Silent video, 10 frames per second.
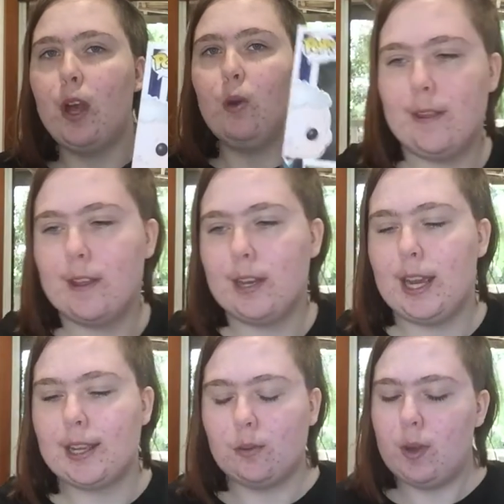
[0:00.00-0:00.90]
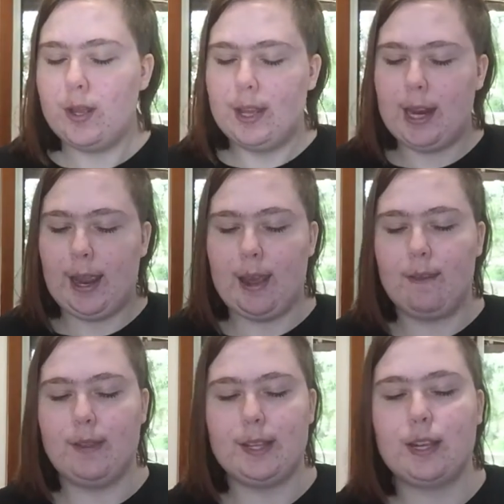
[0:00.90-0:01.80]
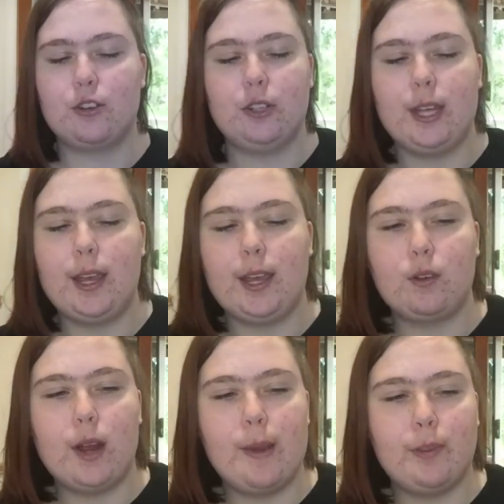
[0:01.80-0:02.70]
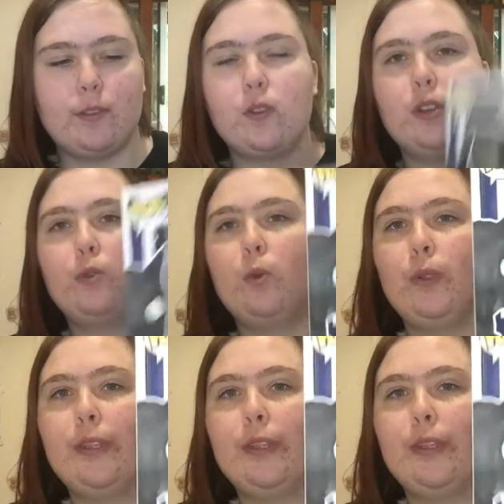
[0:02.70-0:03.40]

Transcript: And then the next one that I have is actually a Crimes of Grindelwald